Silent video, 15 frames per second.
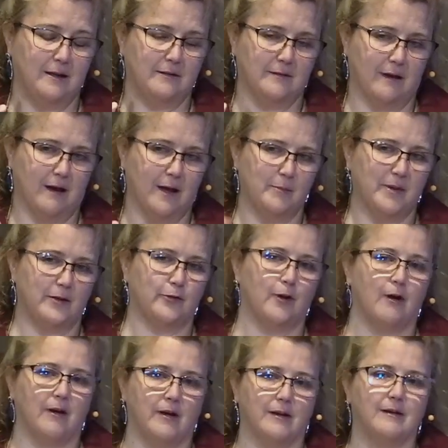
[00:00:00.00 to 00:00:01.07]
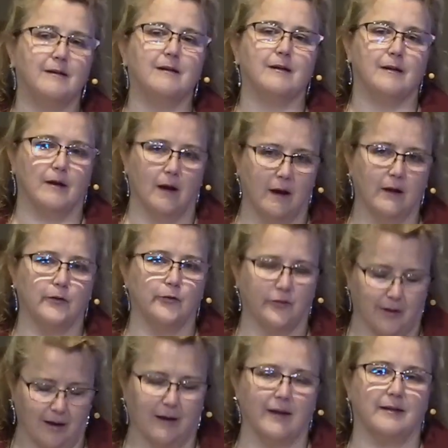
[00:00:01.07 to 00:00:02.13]
Time is on God's
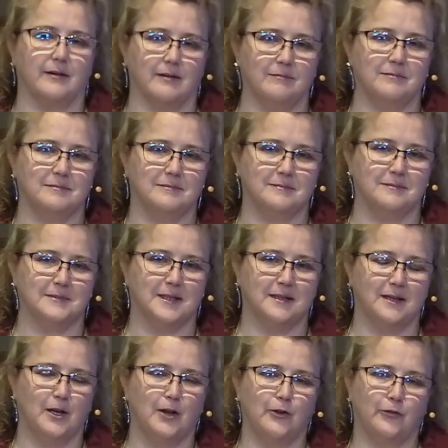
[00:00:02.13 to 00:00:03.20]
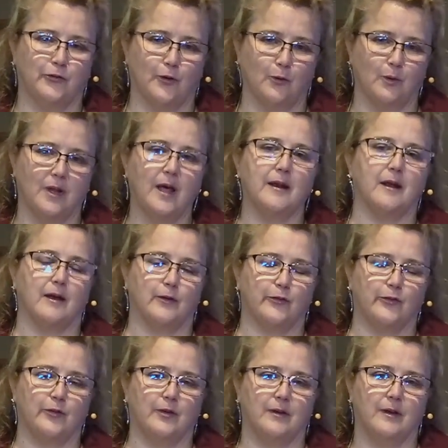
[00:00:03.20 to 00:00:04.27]
side. So let
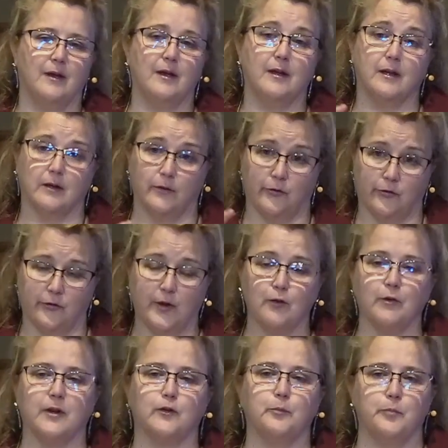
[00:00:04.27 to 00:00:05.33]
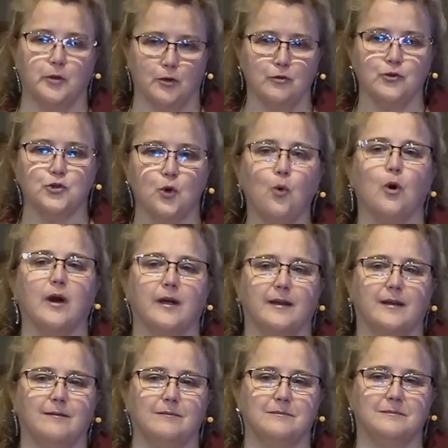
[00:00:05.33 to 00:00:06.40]
us consider it pure joy
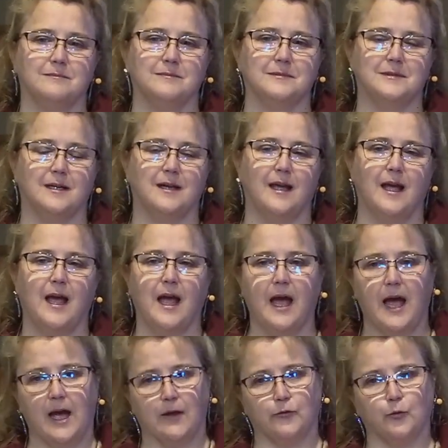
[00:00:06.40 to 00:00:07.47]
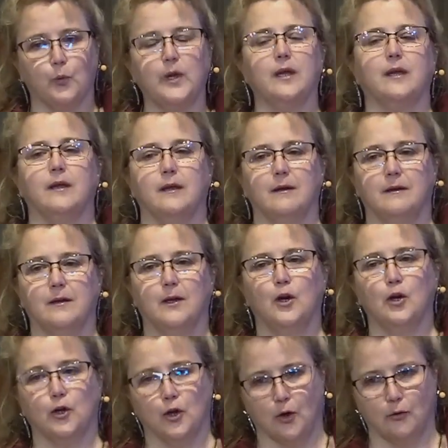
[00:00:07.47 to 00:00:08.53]
as we
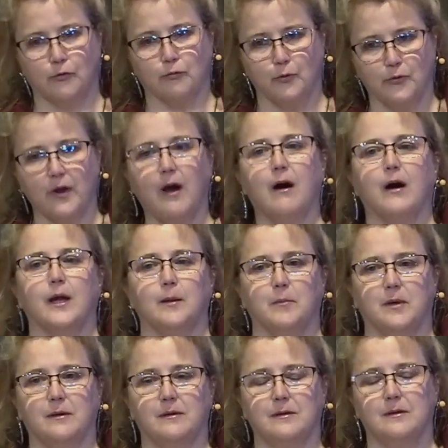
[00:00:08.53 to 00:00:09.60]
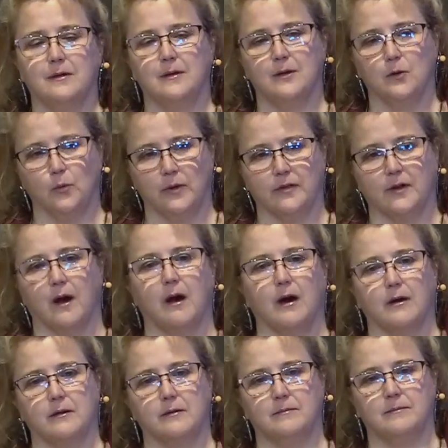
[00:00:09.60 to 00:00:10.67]
go through time with
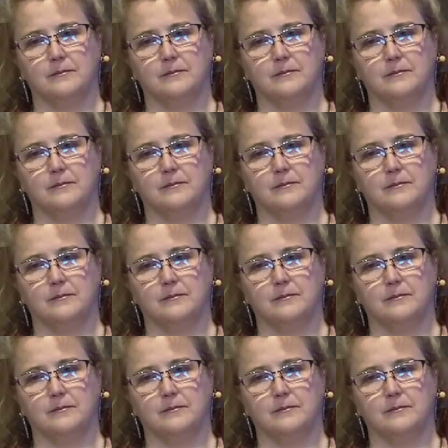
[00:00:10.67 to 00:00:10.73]
God.